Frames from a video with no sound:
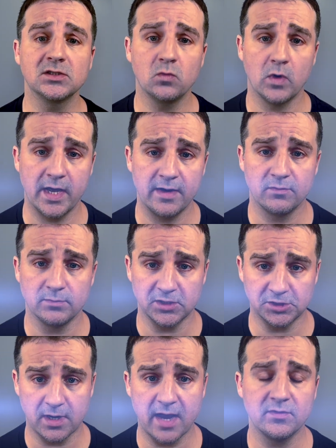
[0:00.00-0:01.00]
away from the
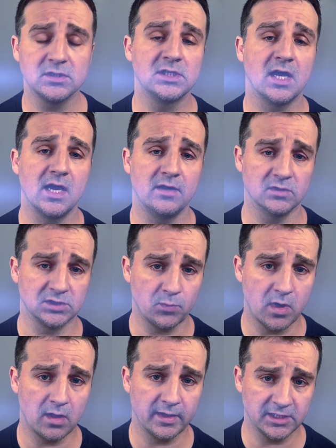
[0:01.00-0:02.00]
driver's side of a
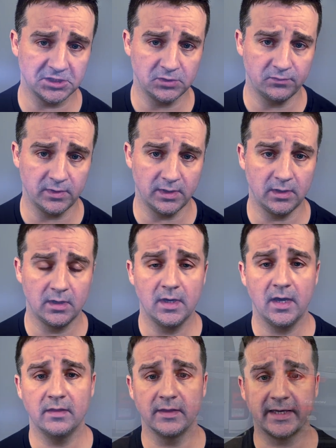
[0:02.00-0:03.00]
small SUV, and the